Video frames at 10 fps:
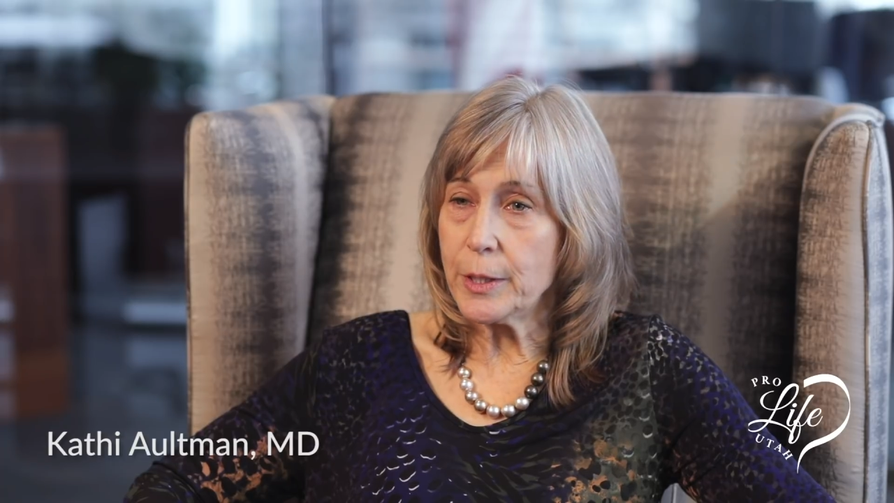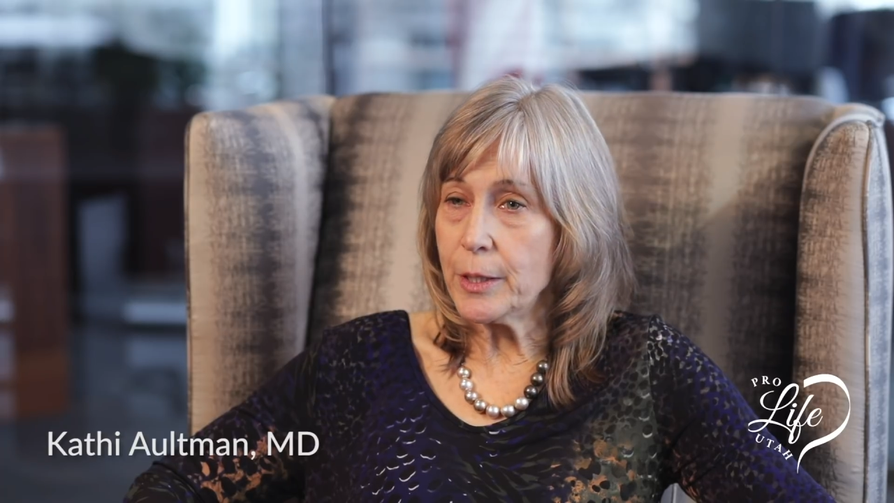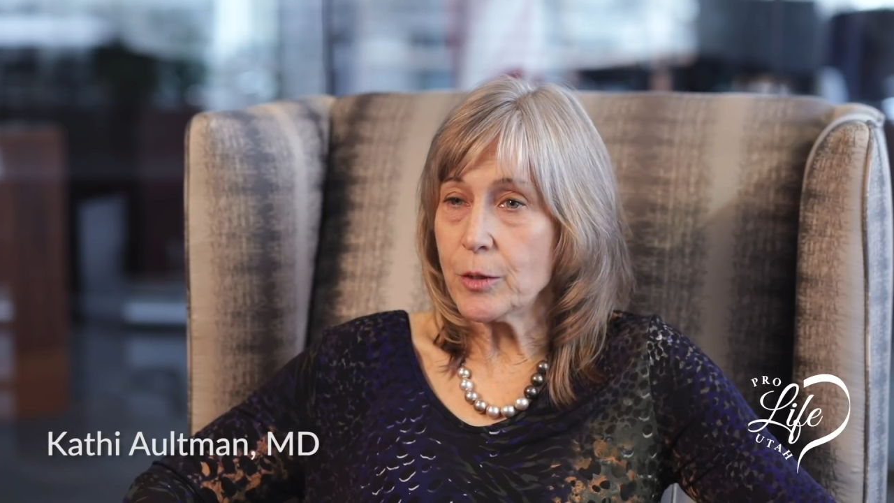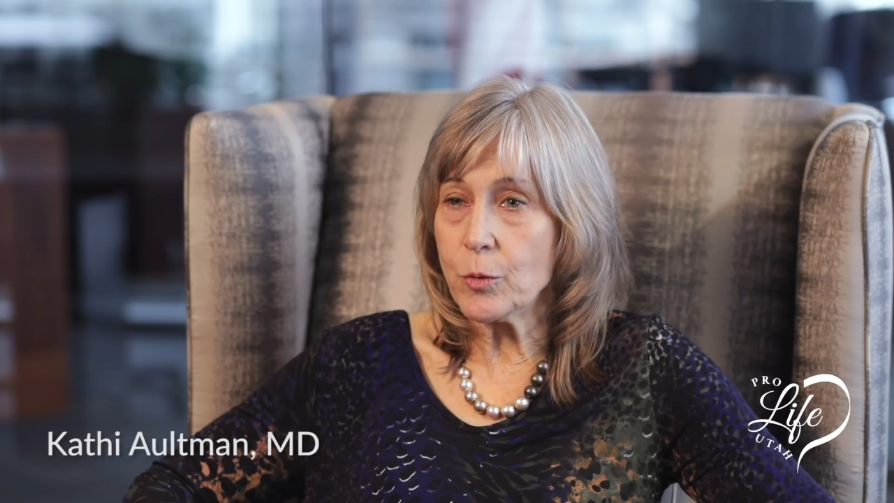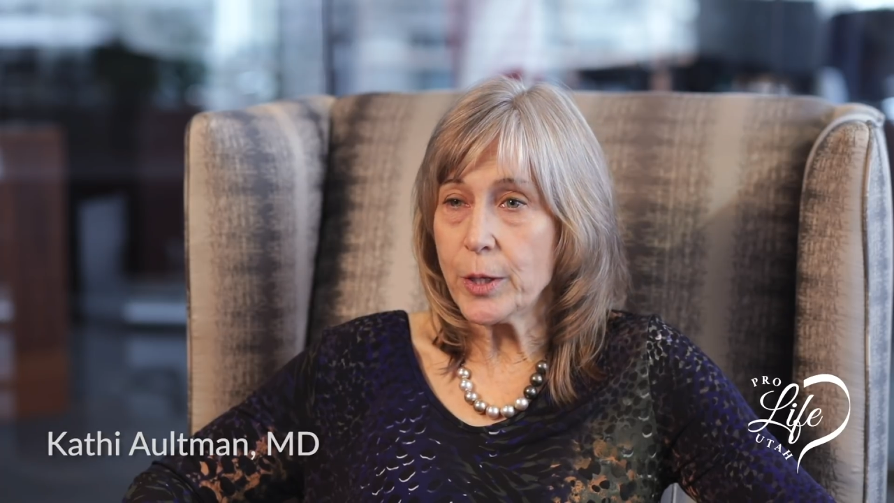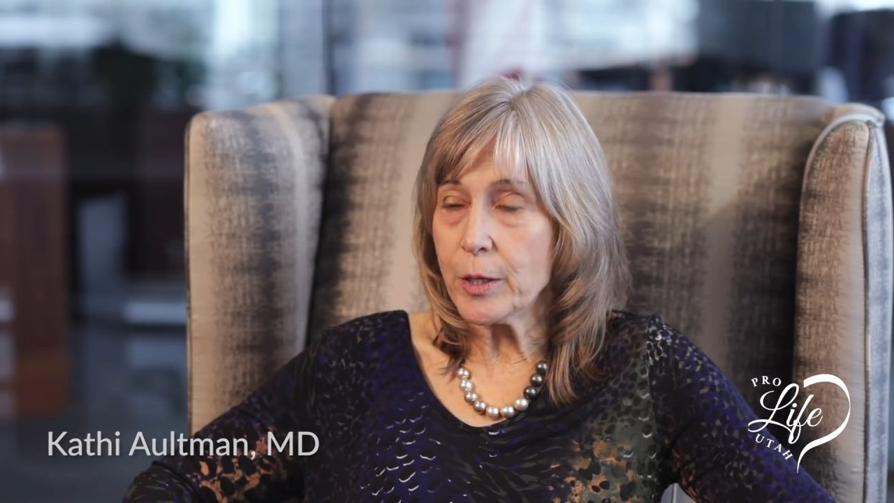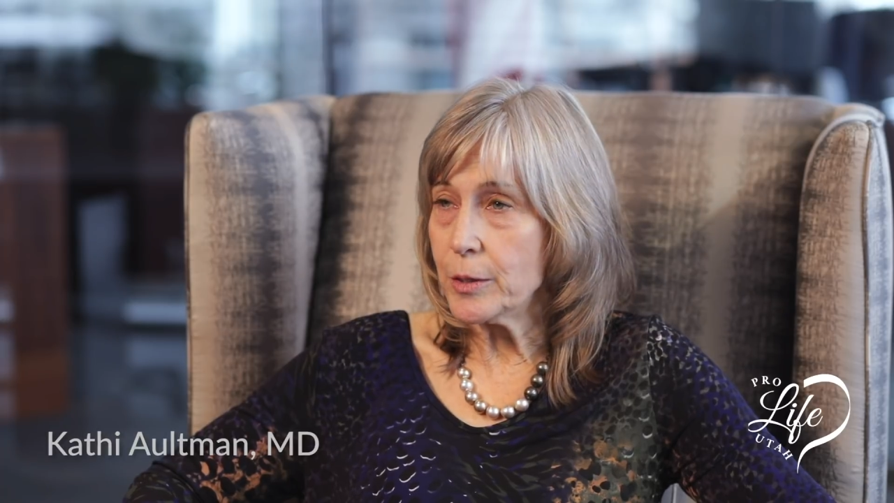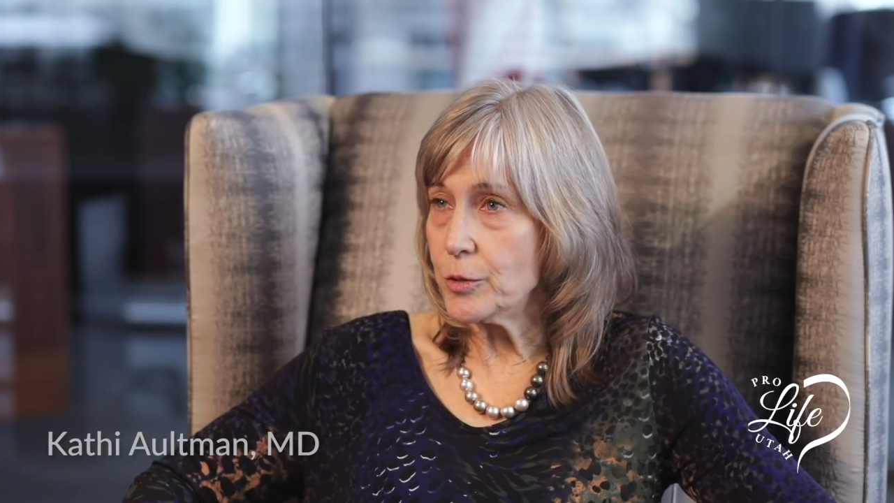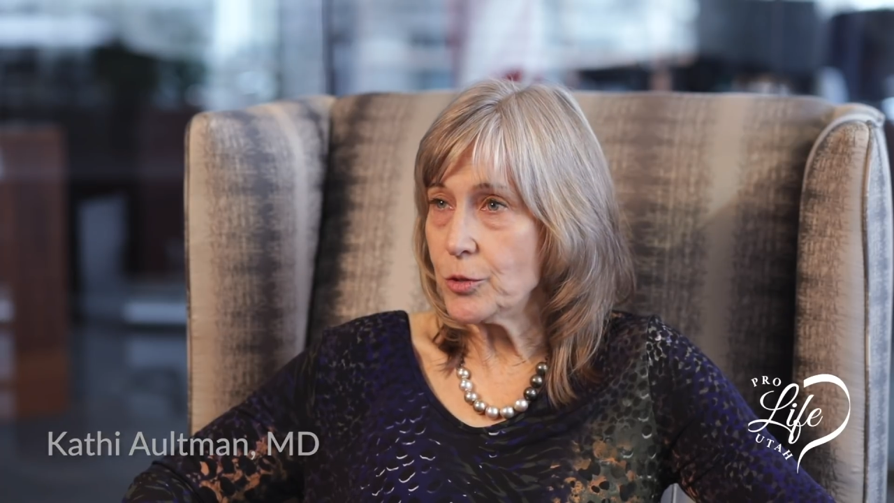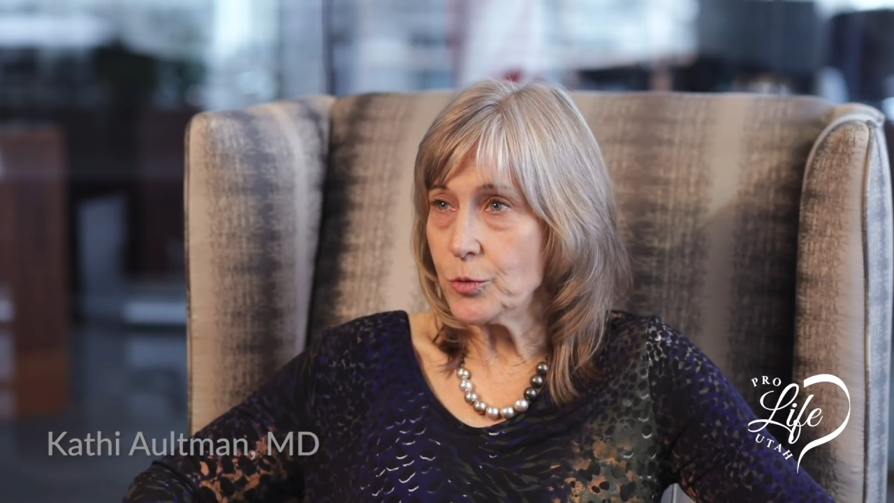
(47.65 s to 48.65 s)
and going
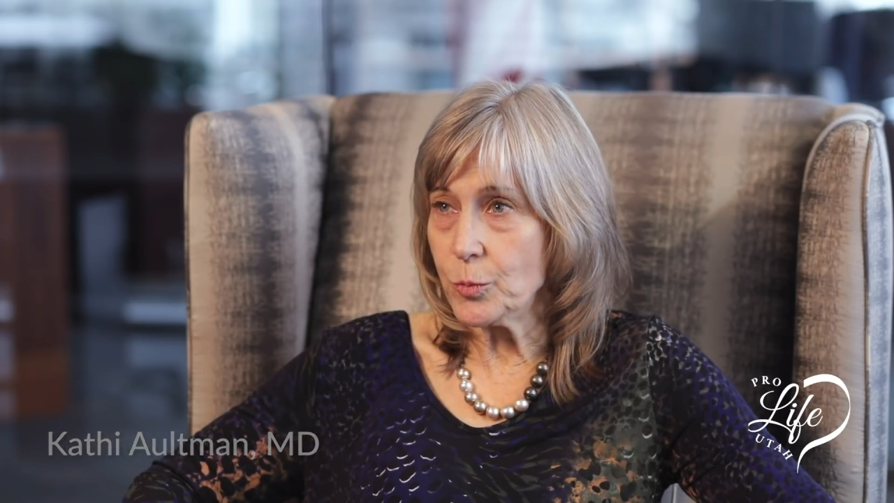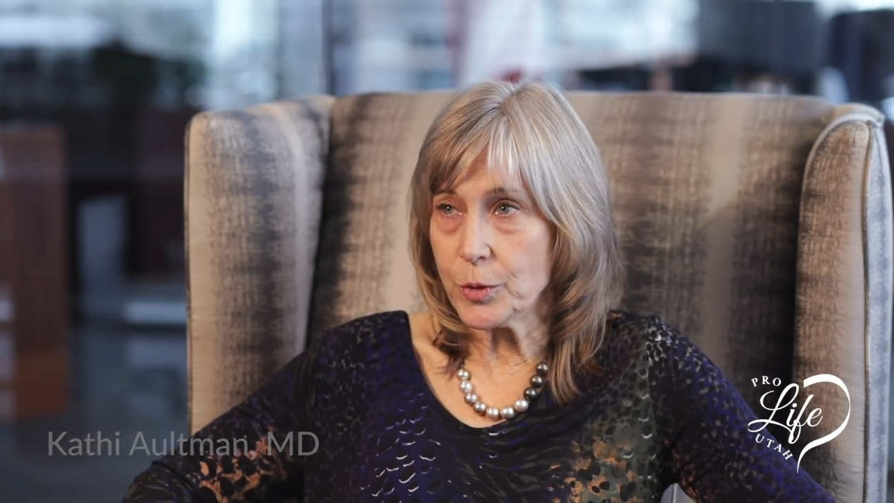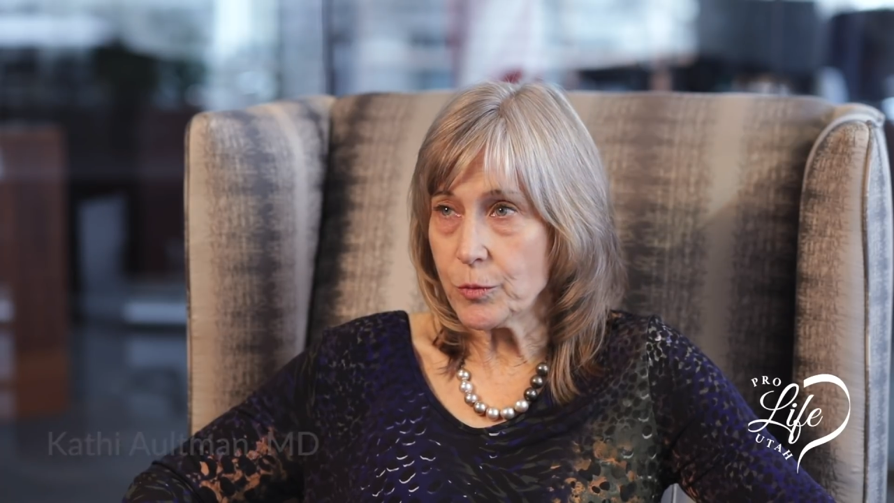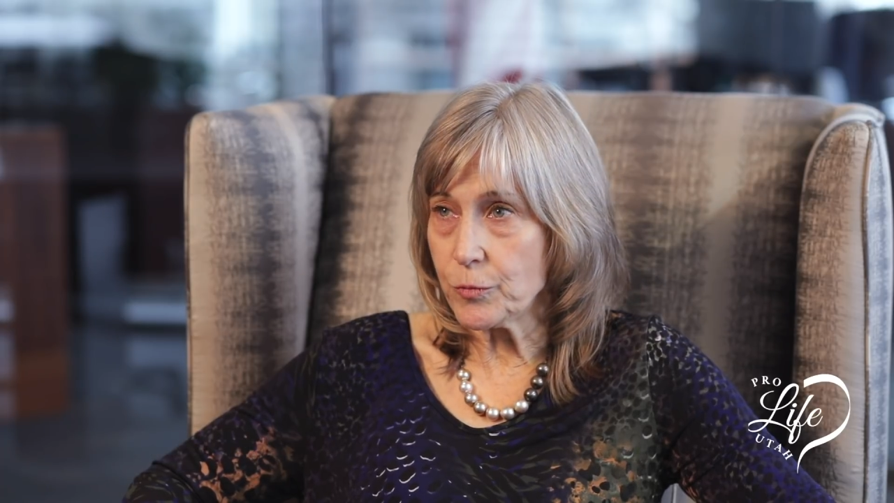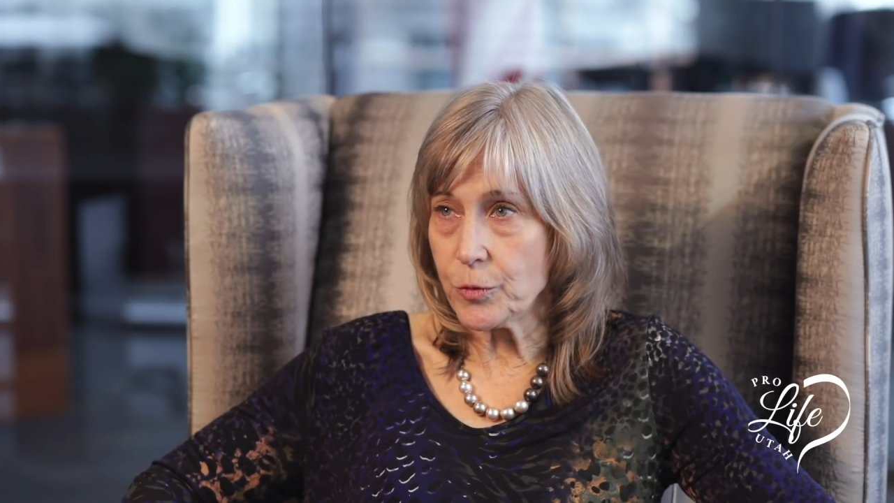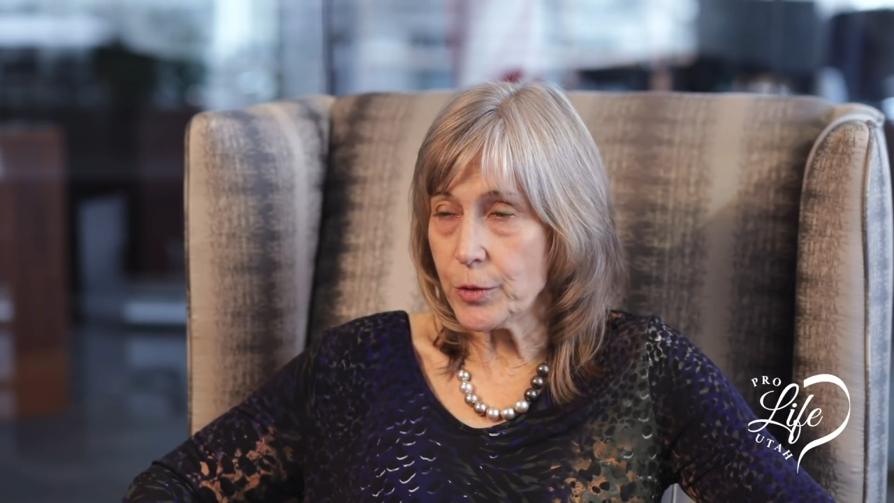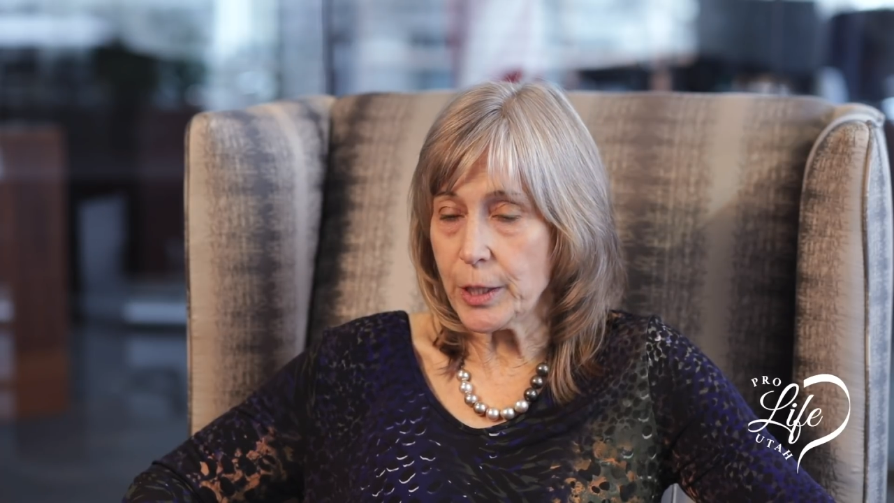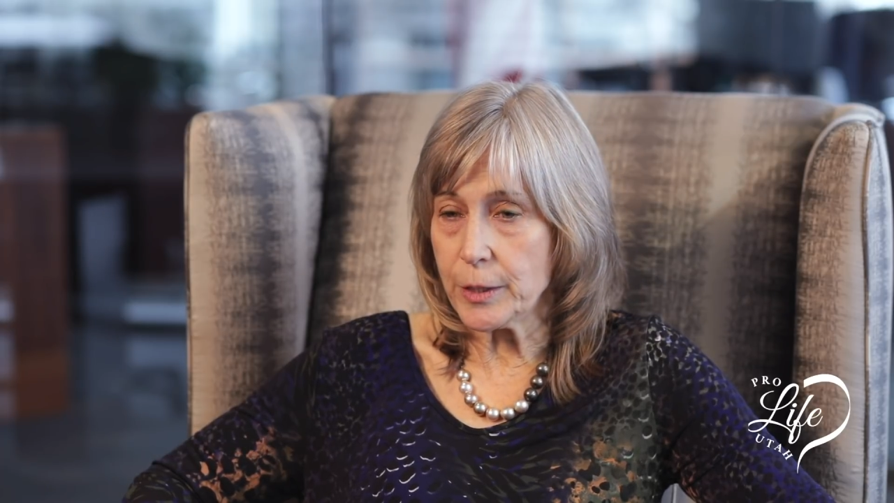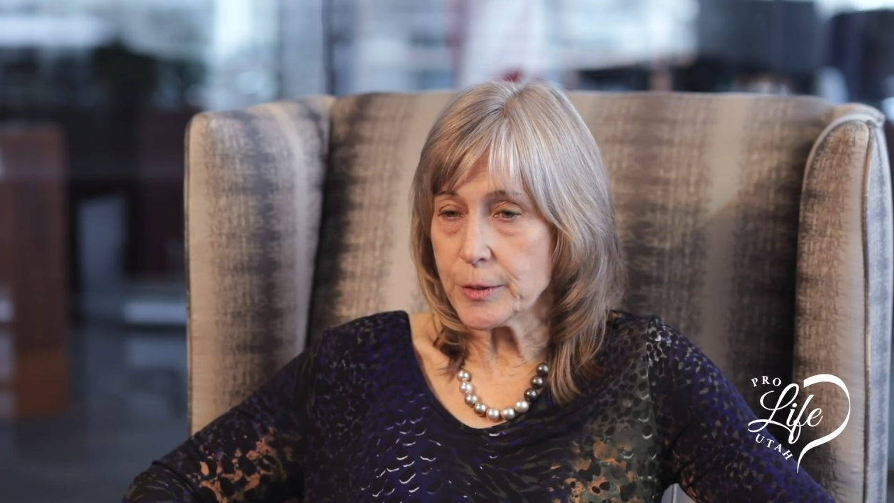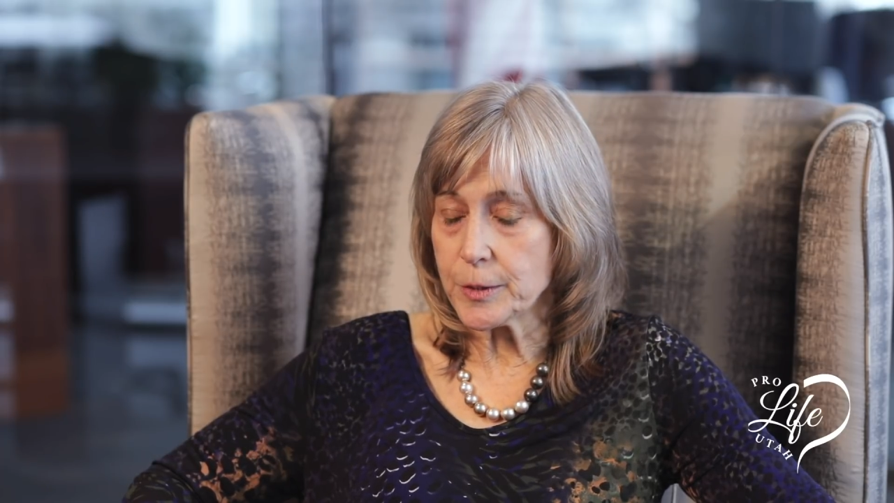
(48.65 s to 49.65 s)
on to do wonderful
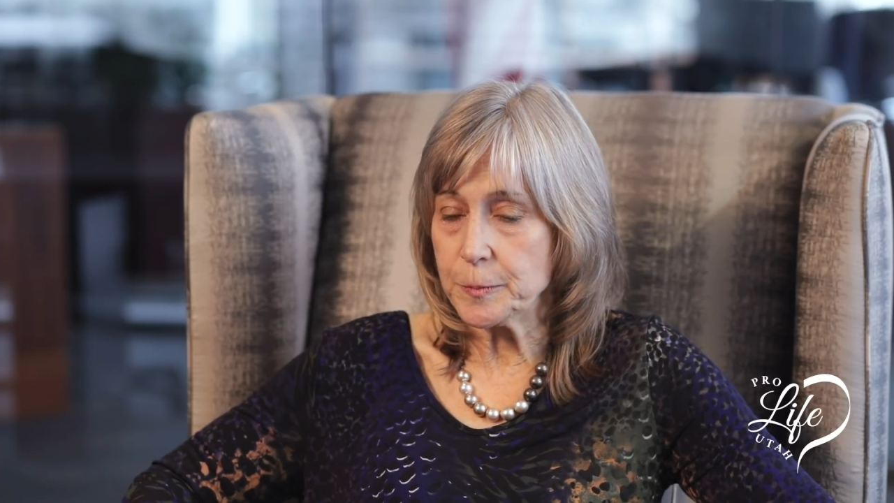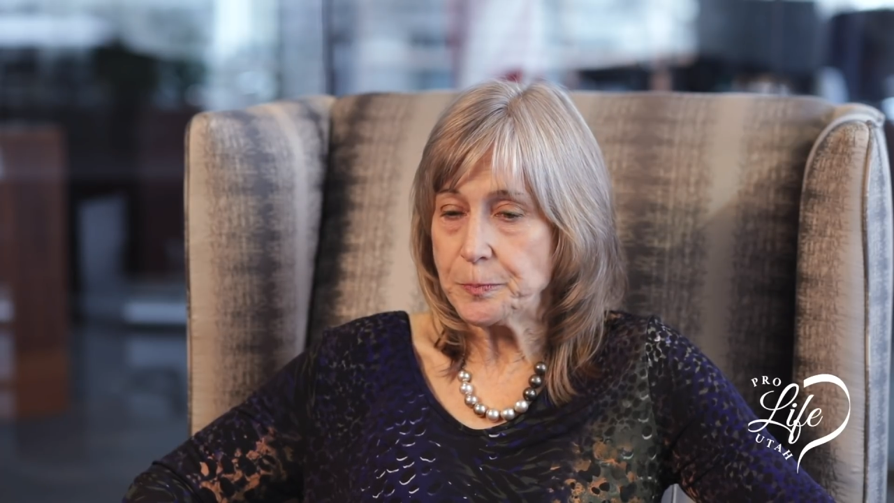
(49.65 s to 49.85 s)
things.